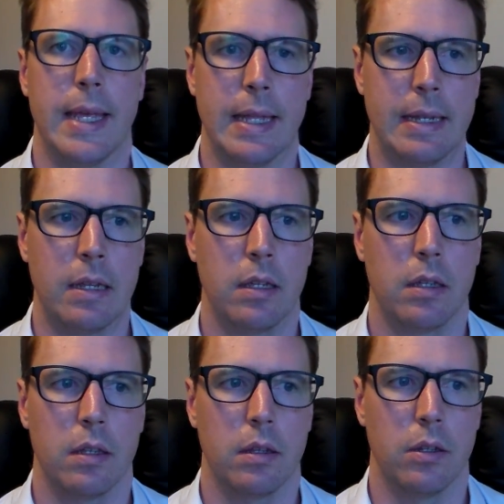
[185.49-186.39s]
in
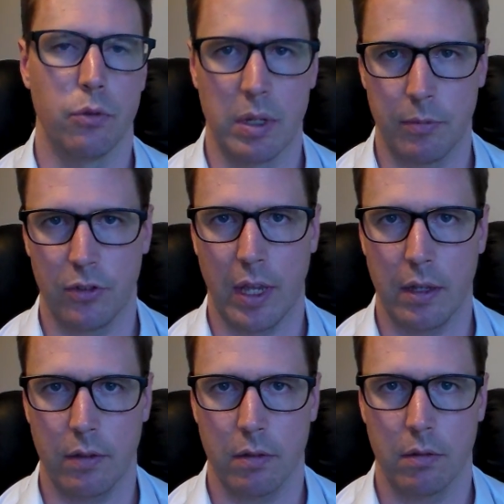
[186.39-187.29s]
the dream
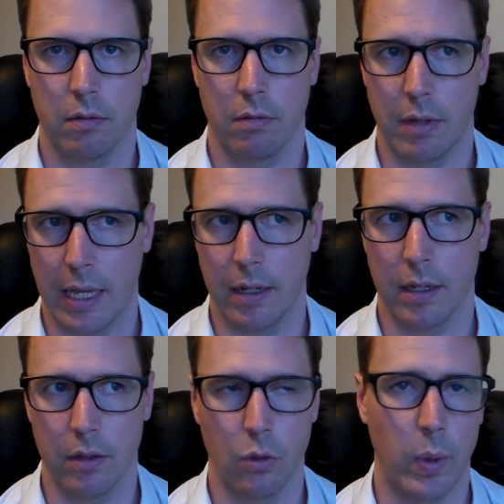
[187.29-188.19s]
state
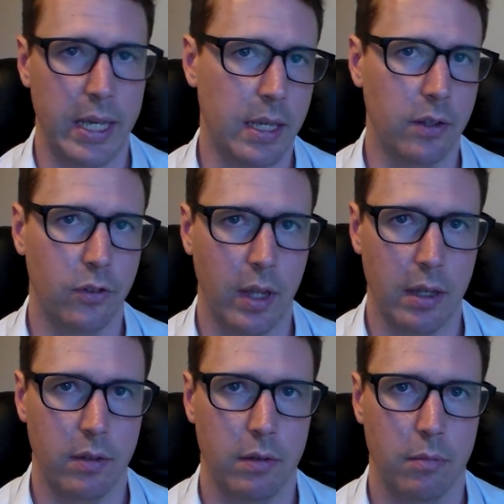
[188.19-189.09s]
than in the waking
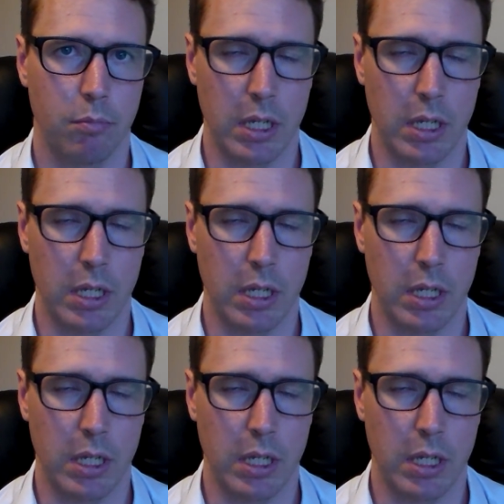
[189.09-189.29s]
state.